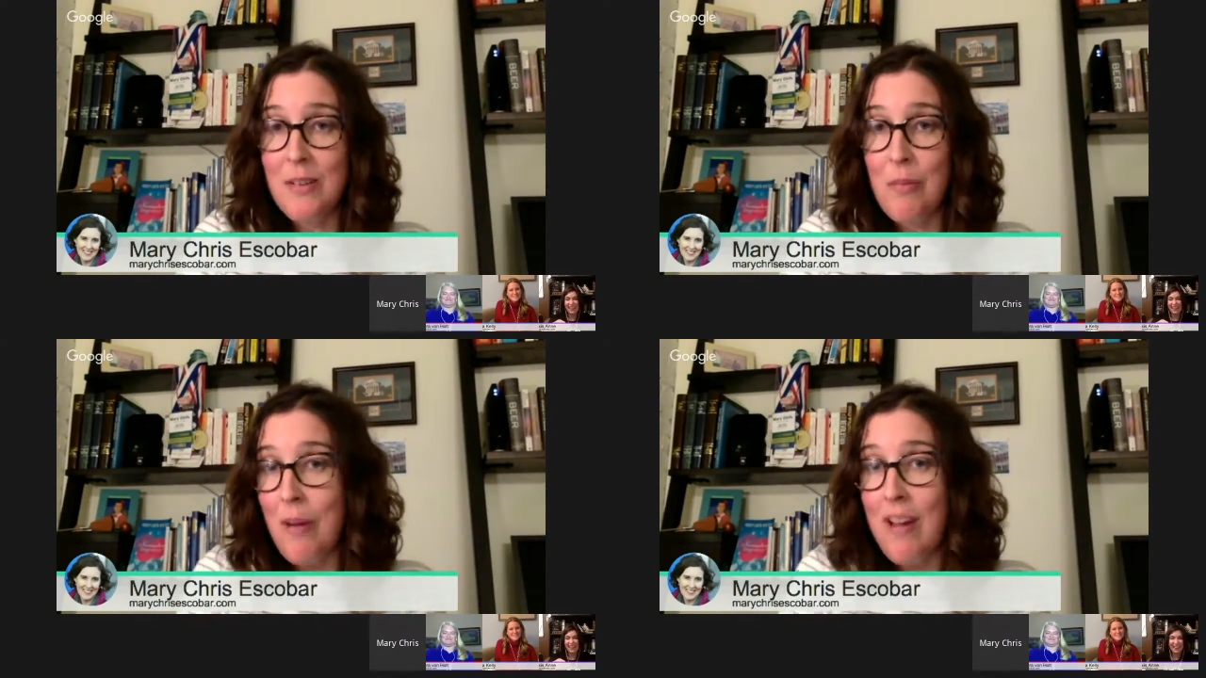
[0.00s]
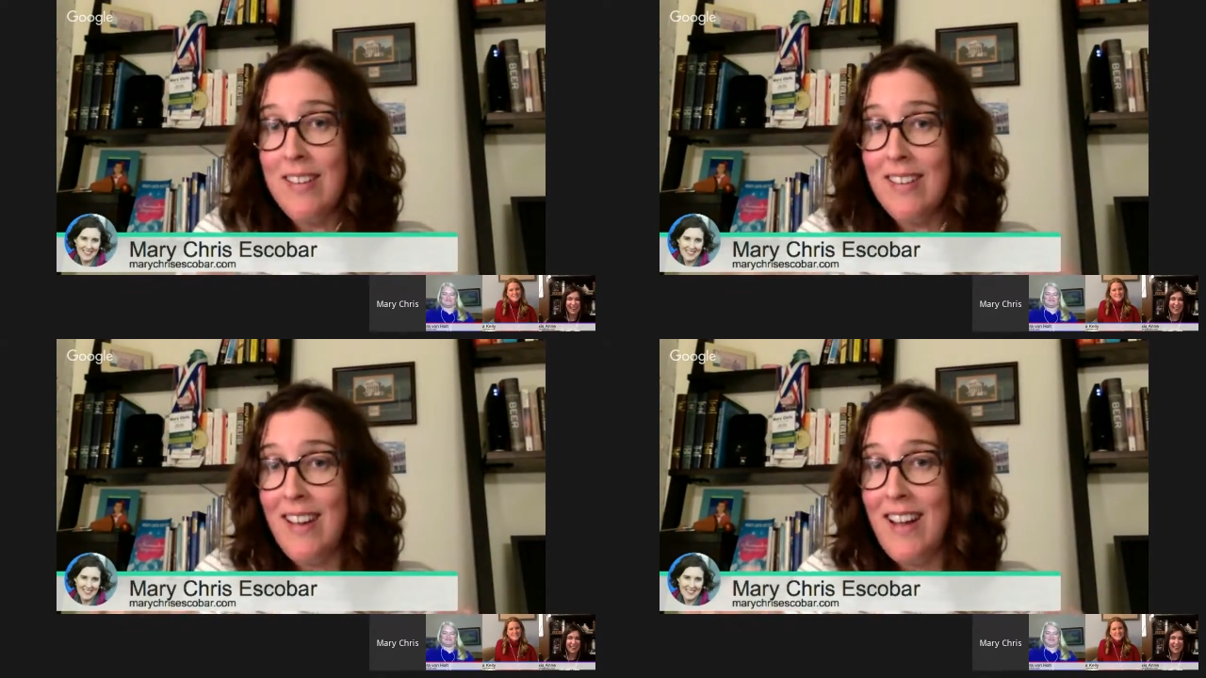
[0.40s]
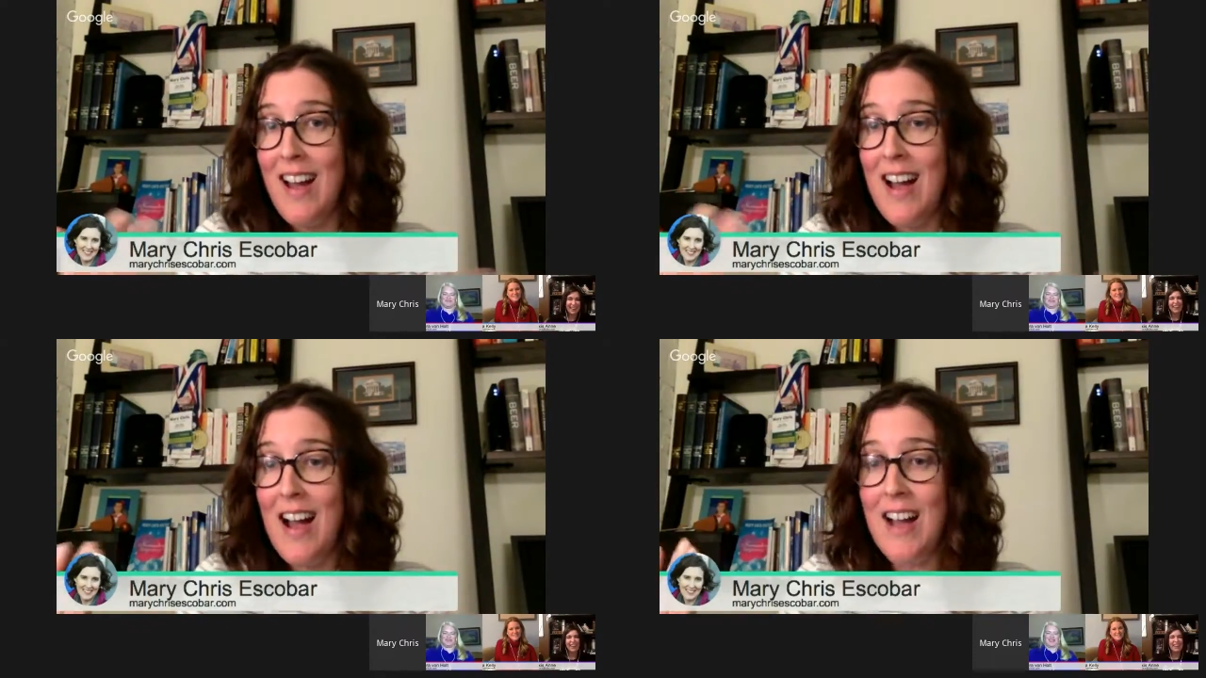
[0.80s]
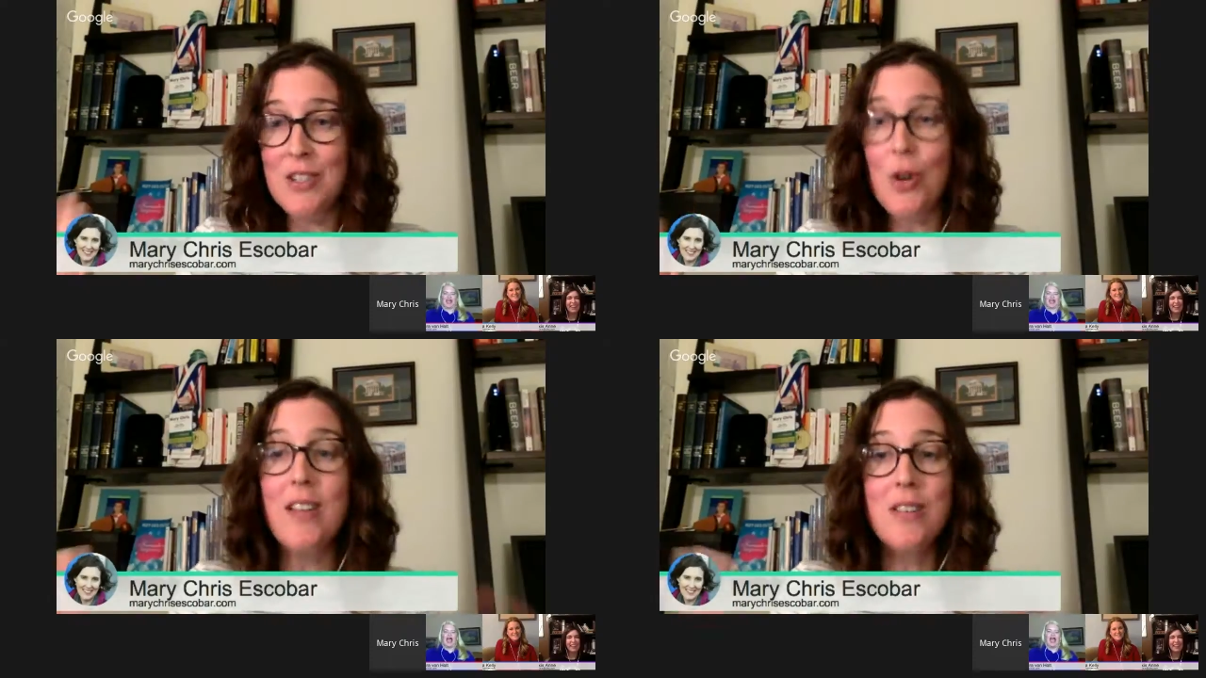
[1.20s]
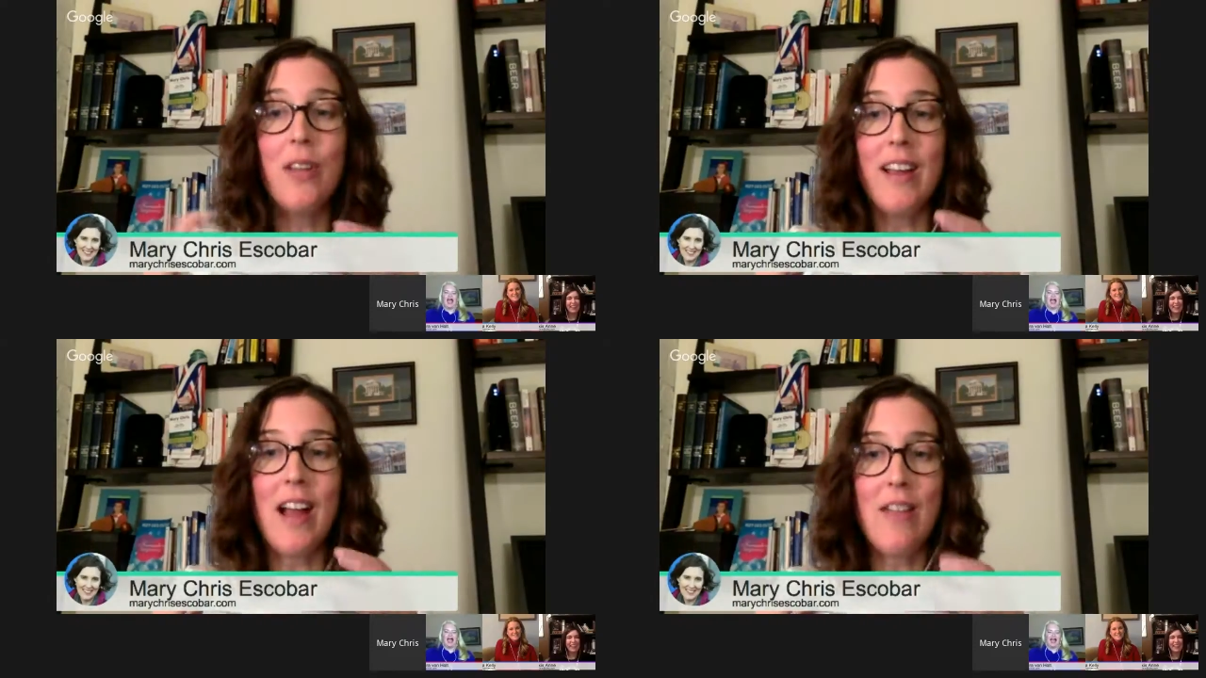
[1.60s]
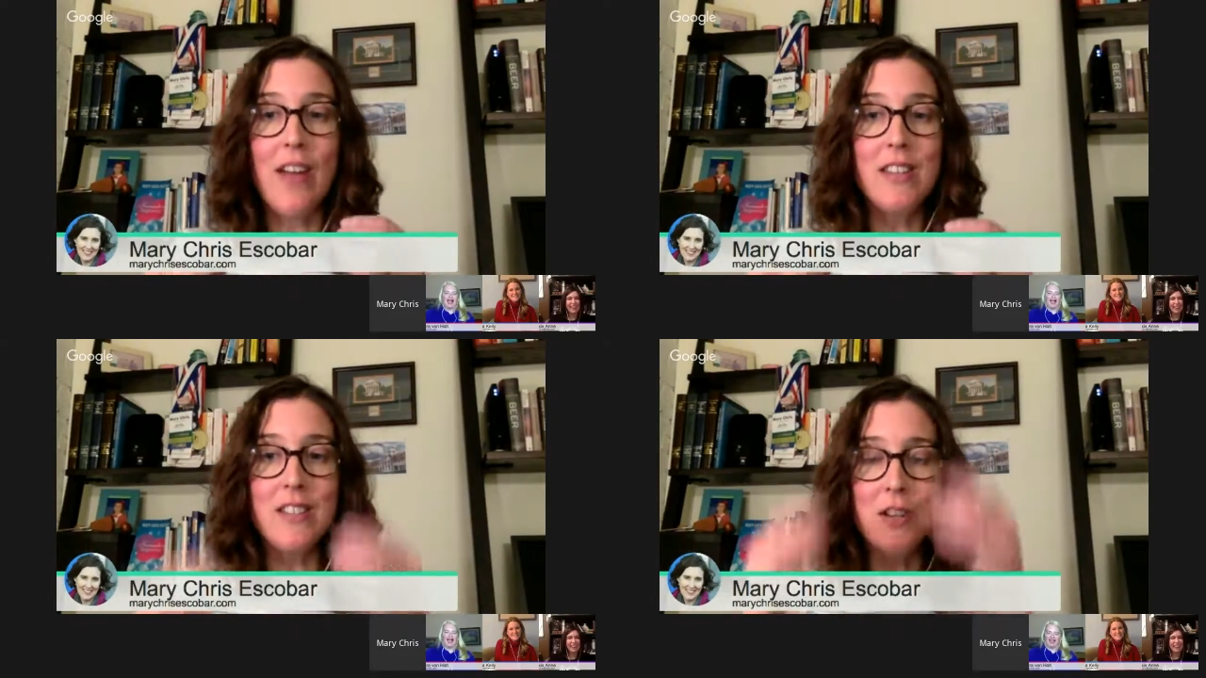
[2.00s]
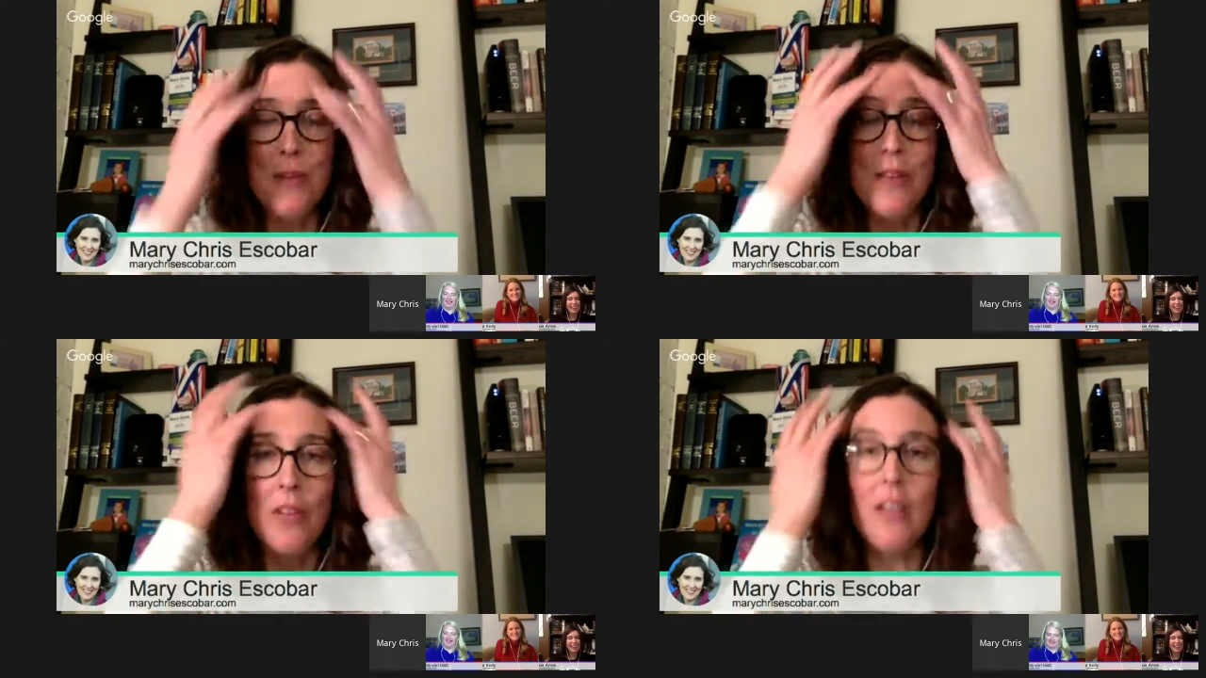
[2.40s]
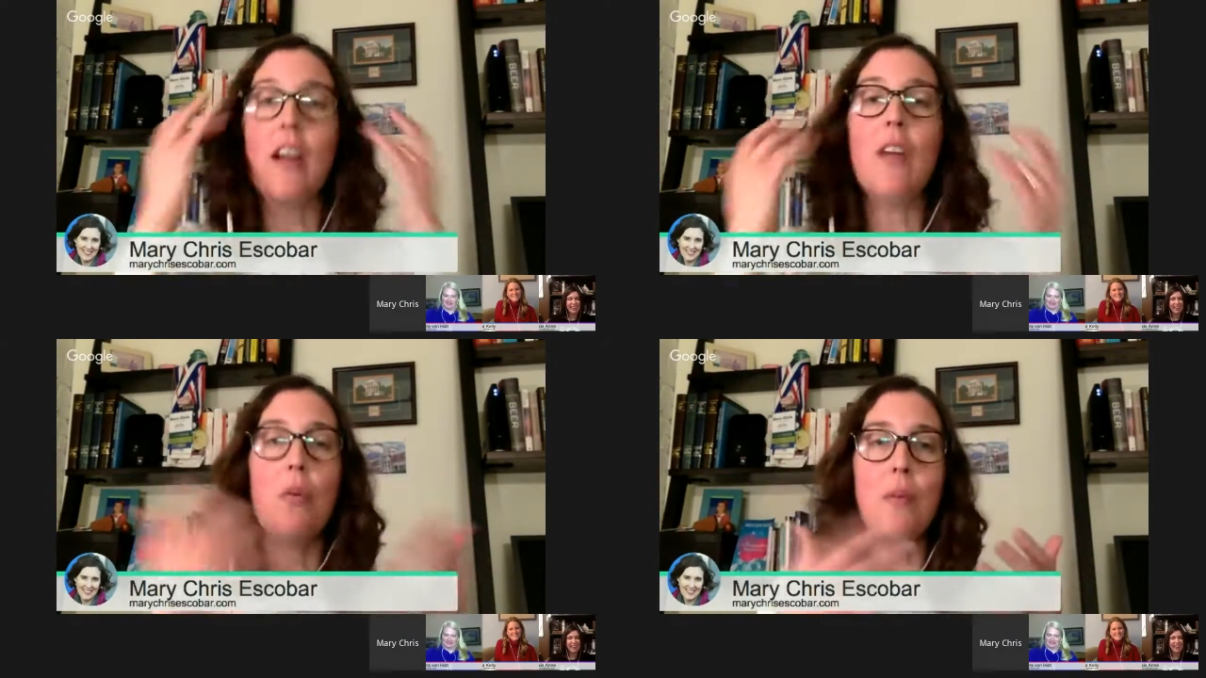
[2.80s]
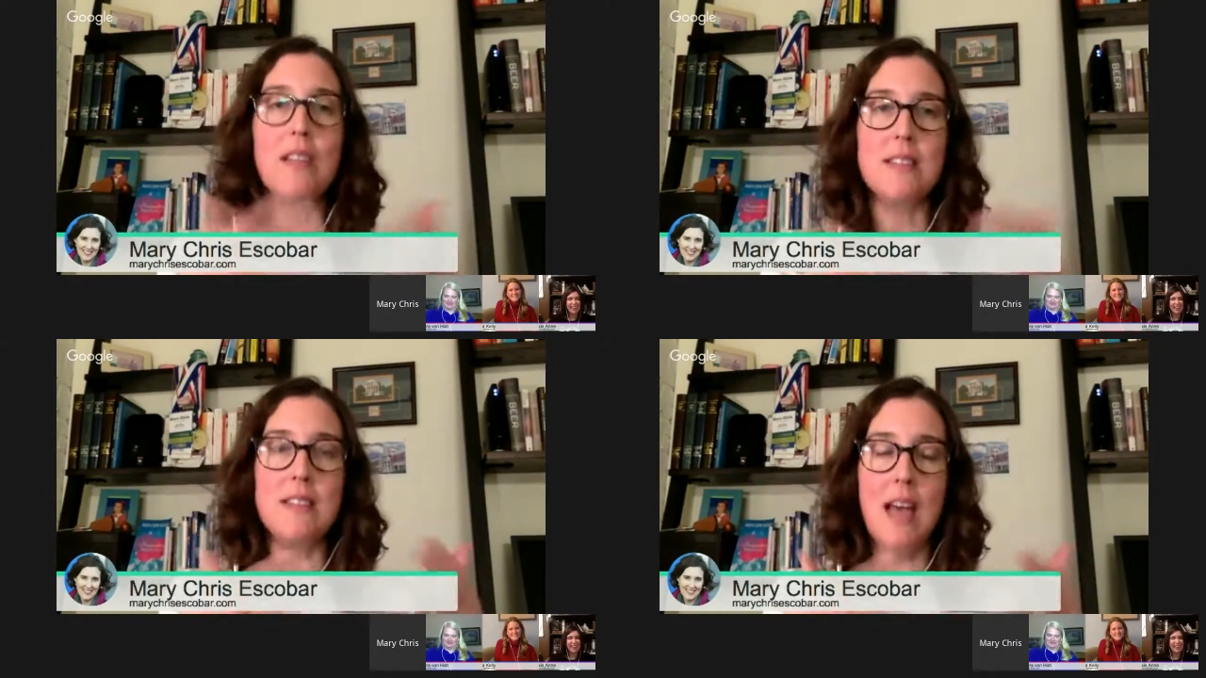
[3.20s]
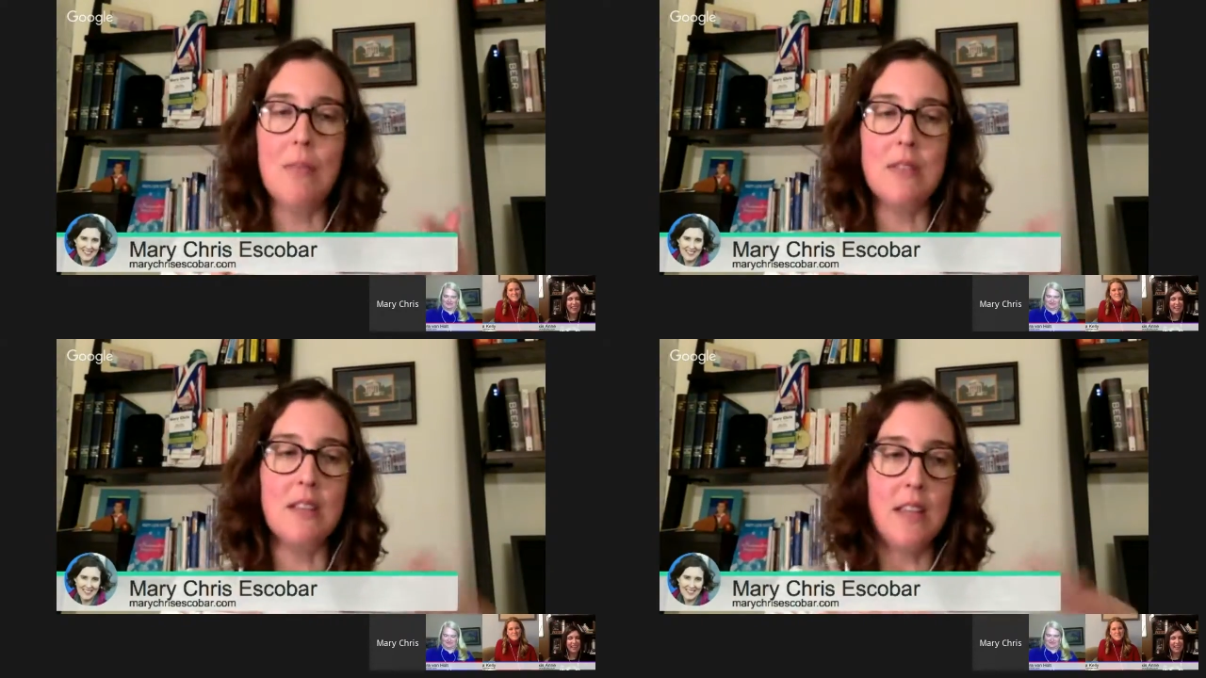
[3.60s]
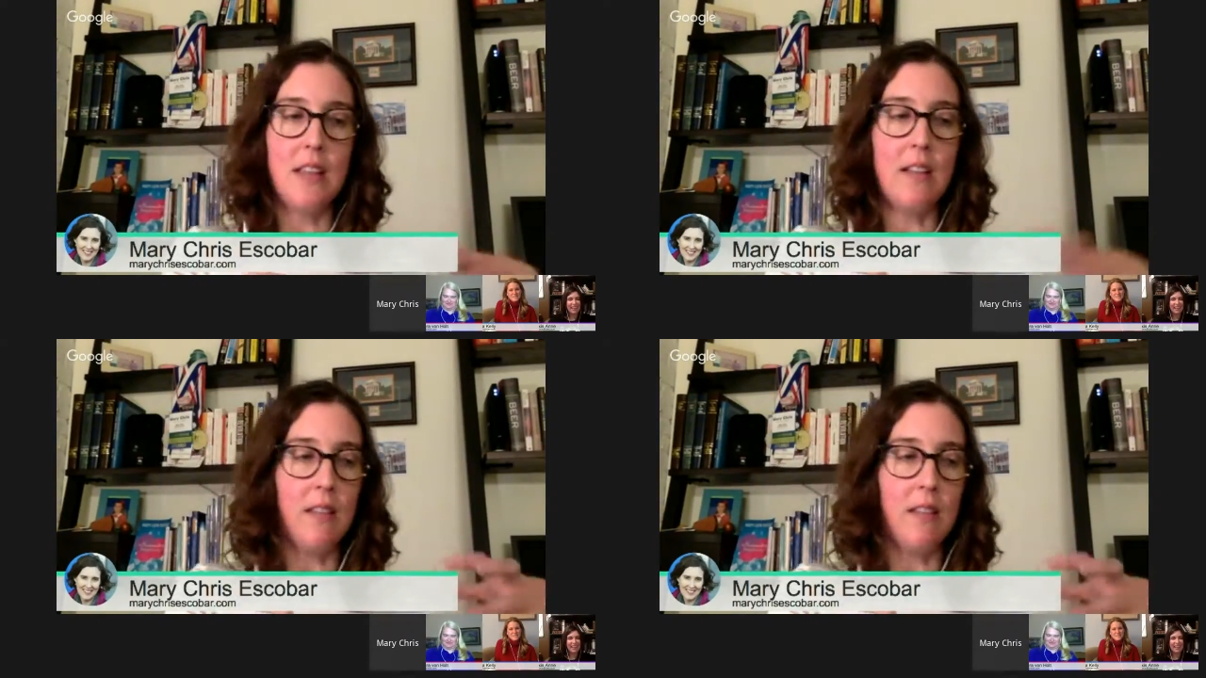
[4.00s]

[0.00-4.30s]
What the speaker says: but I don't, and so I've had to start being really careful because this happens because he